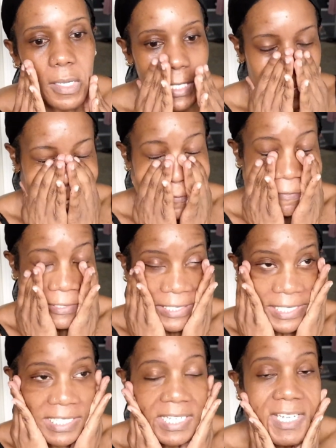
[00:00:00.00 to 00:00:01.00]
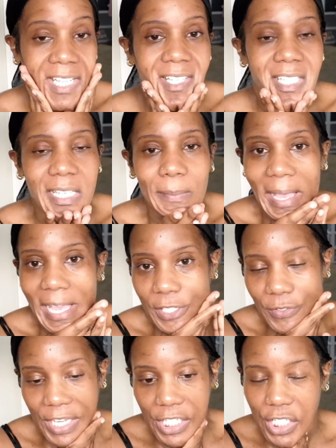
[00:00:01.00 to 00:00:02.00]
because it really needed some
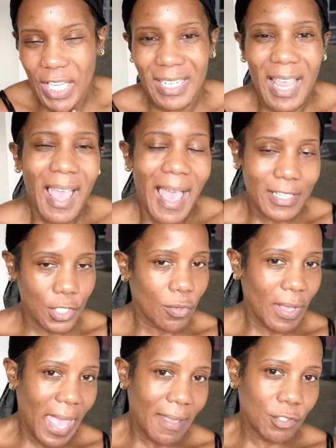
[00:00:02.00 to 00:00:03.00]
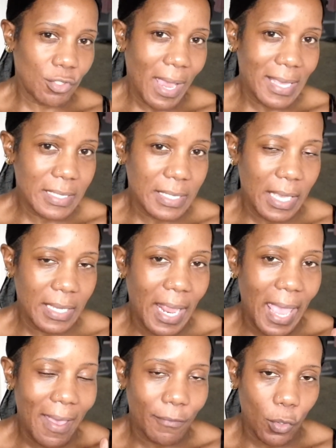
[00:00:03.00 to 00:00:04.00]
hydration. I don't have dry skin.
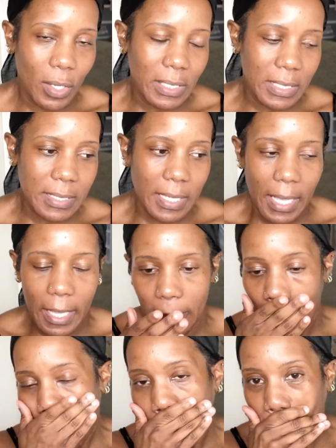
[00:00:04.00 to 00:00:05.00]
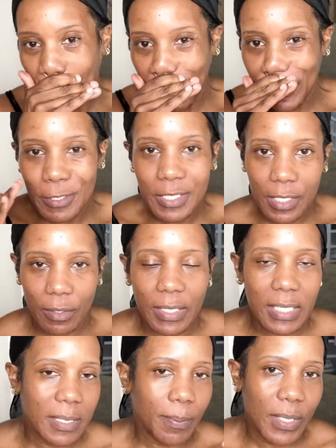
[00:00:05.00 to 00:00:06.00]
I have oily skin, but you still
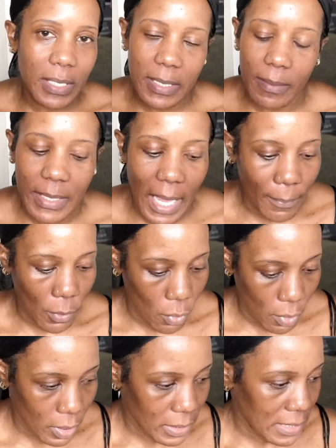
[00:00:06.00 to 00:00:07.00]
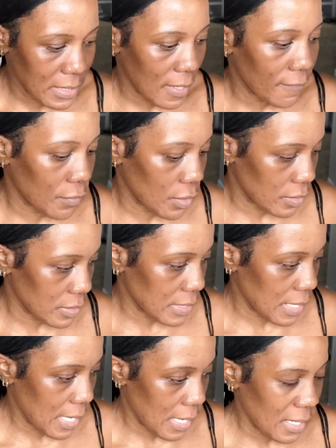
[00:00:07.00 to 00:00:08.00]
need to put some type of oil and stuff on your
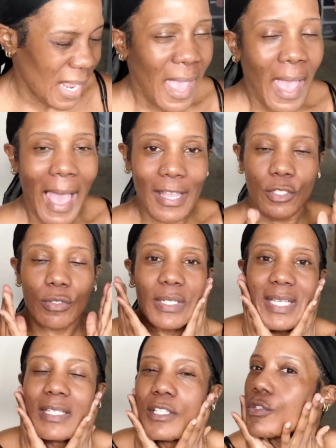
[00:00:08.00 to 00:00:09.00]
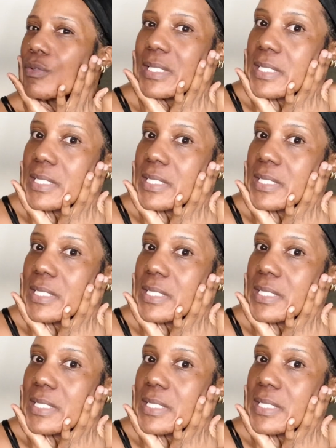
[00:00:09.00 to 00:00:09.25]
skin. I do need to do a